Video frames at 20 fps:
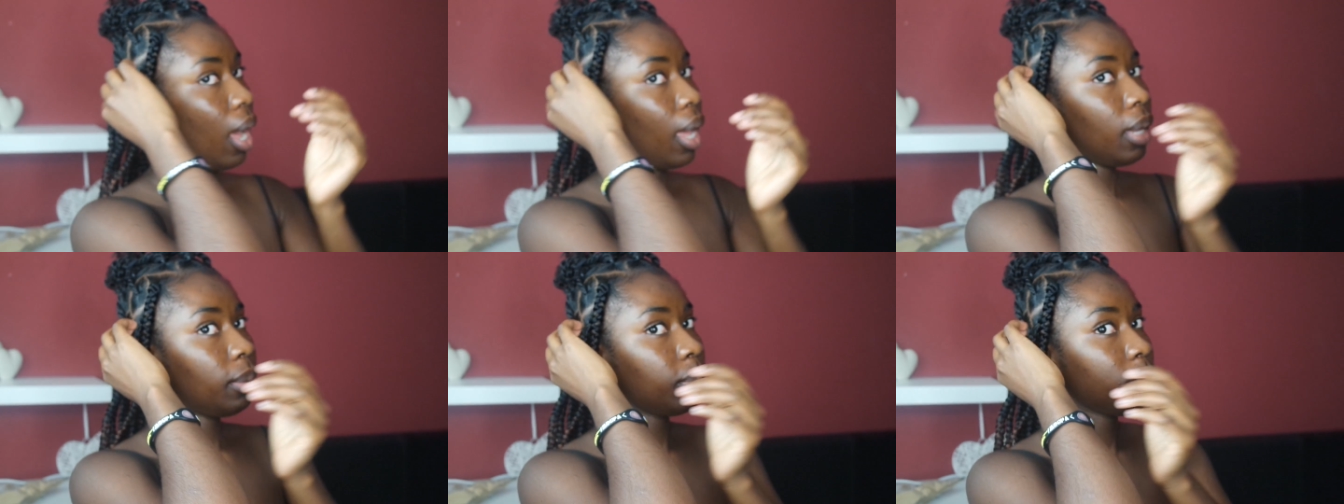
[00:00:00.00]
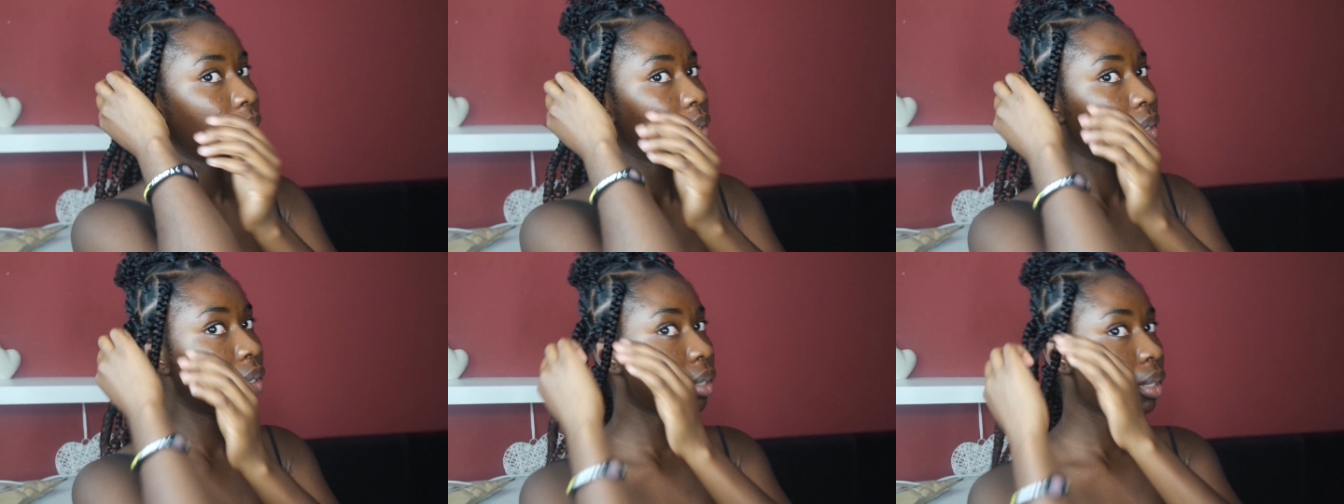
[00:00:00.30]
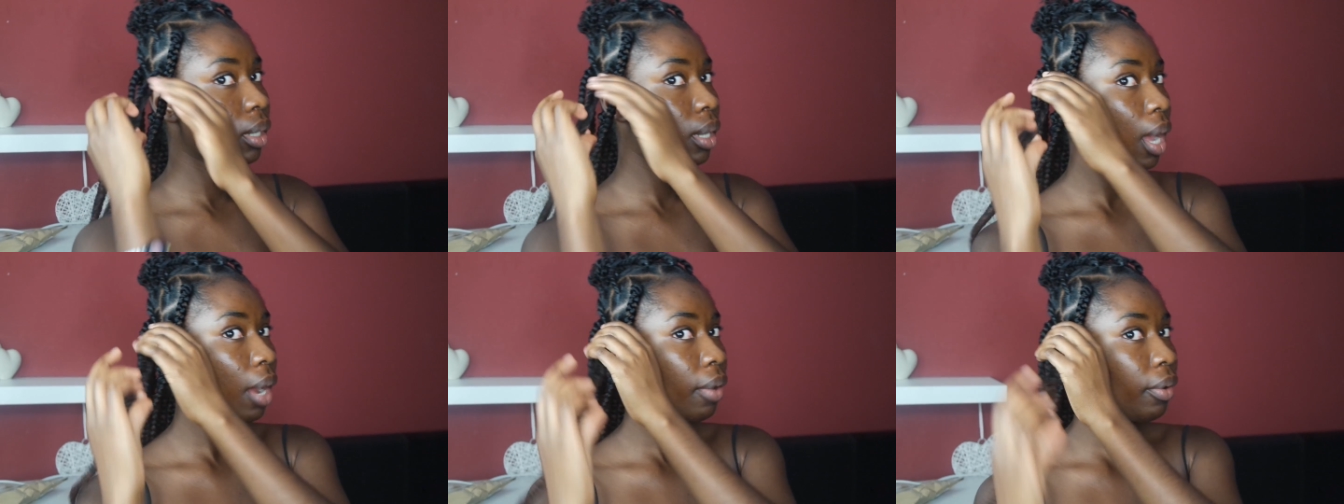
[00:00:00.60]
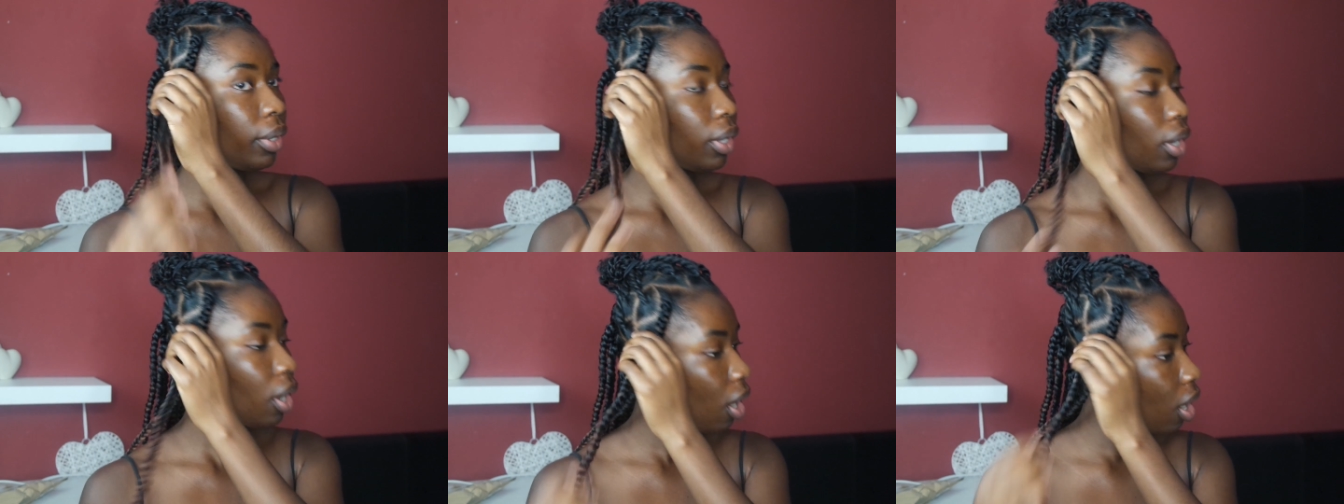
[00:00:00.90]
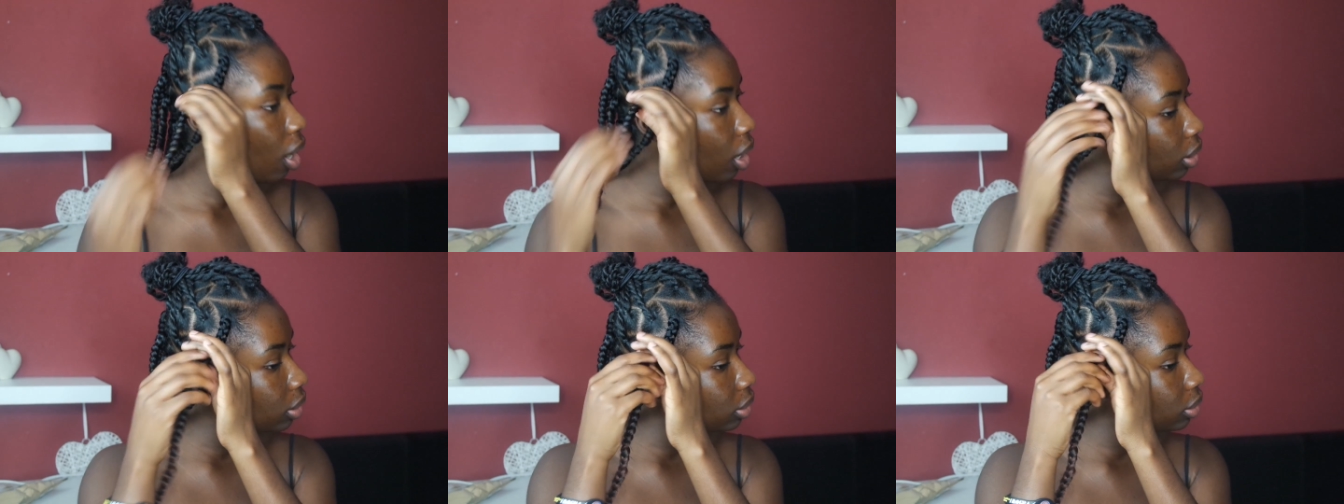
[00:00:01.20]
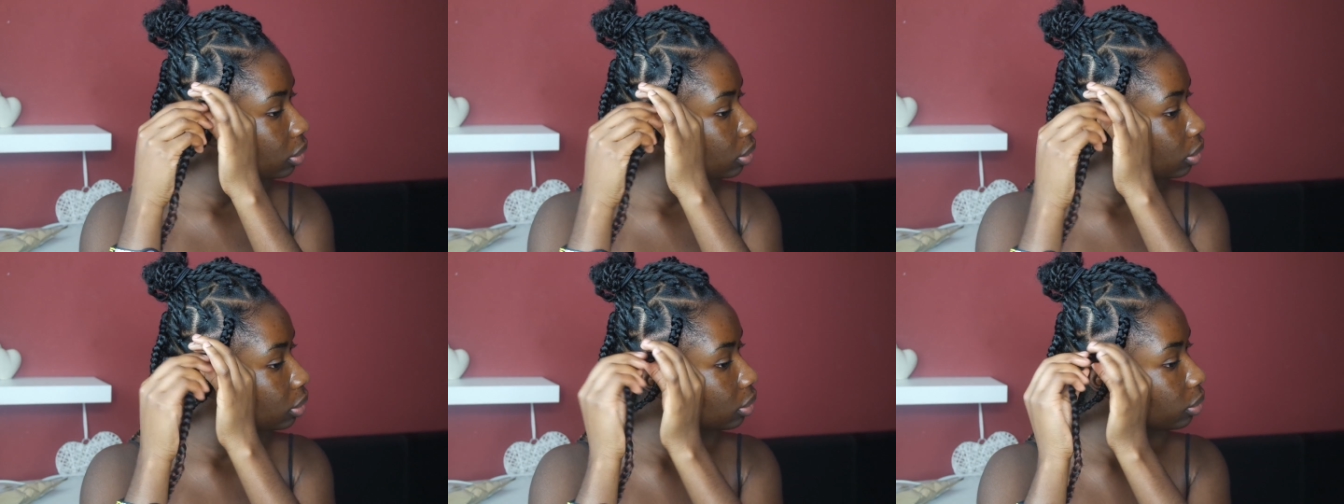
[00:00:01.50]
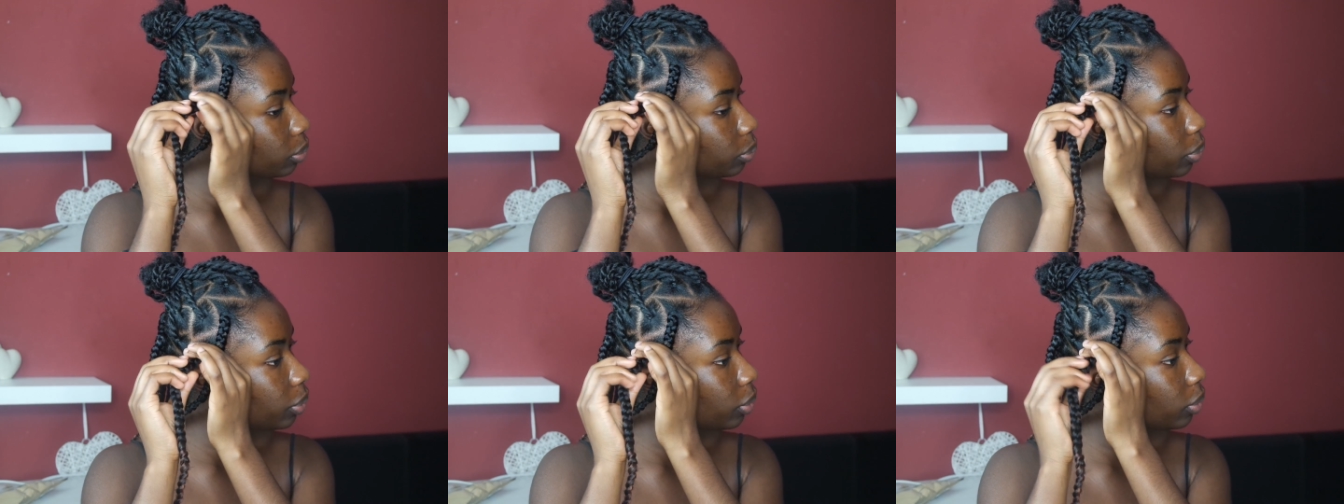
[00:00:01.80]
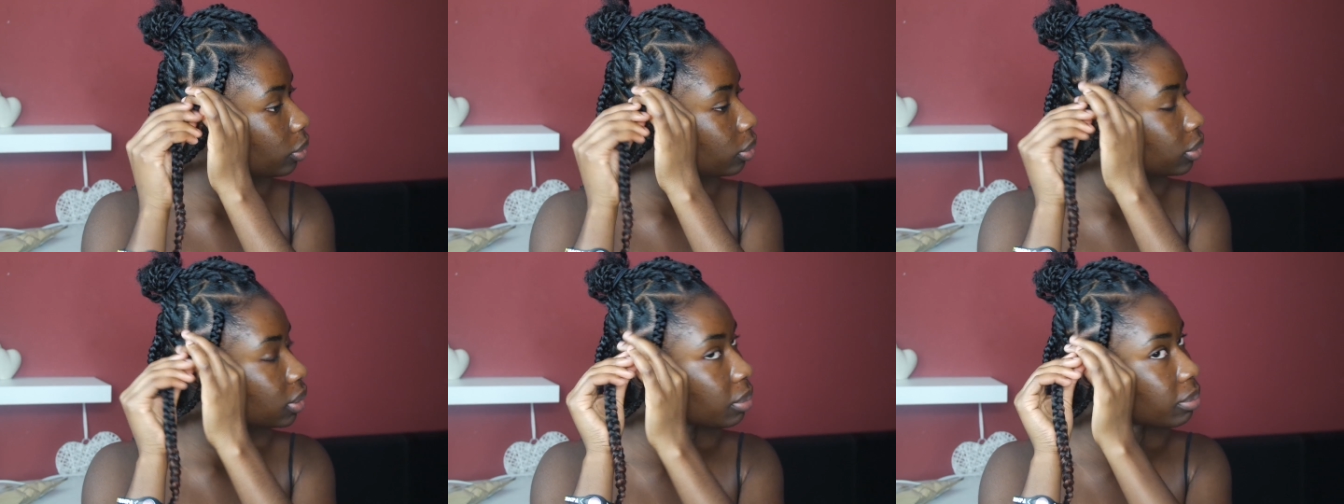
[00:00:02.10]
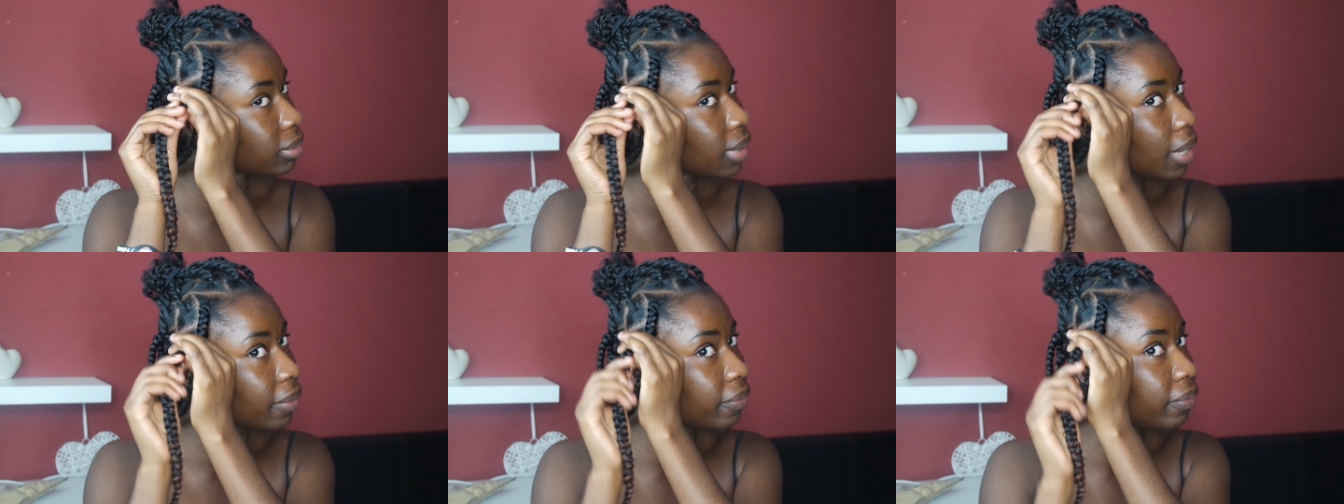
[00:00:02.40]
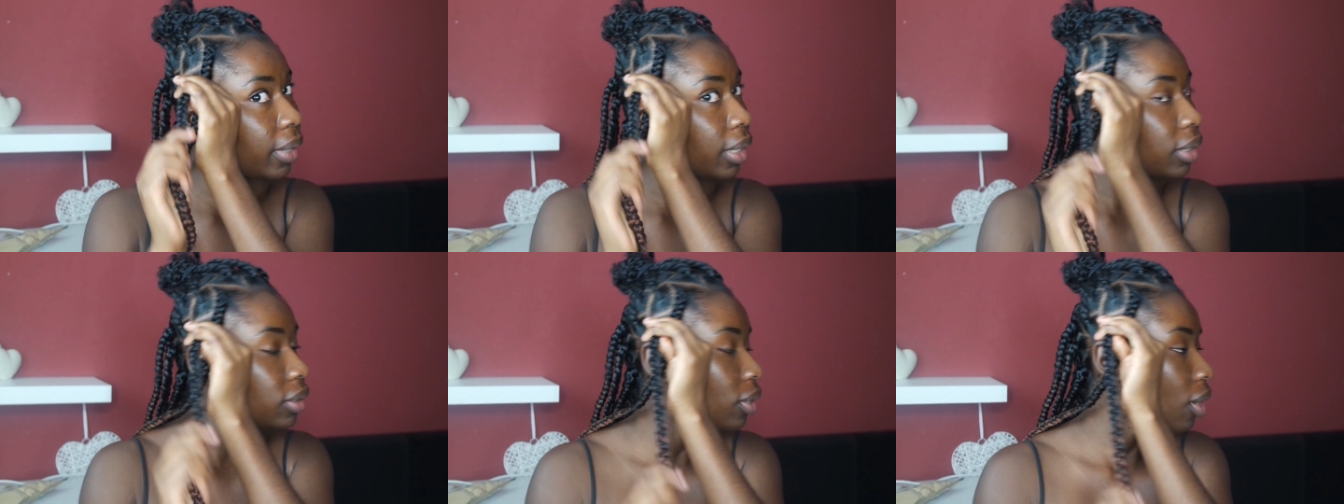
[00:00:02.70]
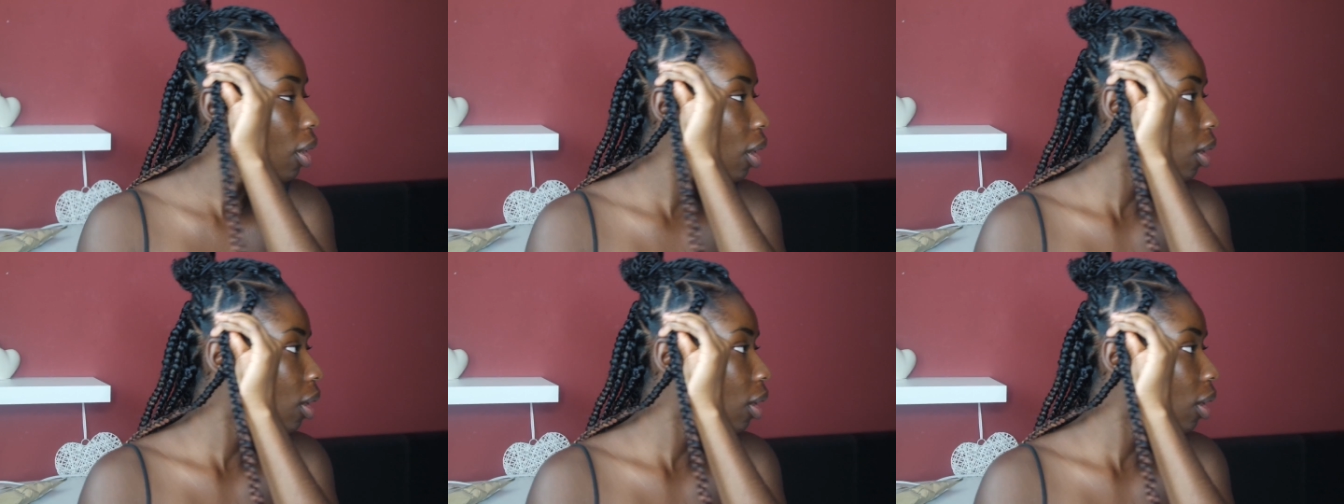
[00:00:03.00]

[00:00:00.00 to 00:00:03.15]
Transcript: I am gonna carry on, put some Netflix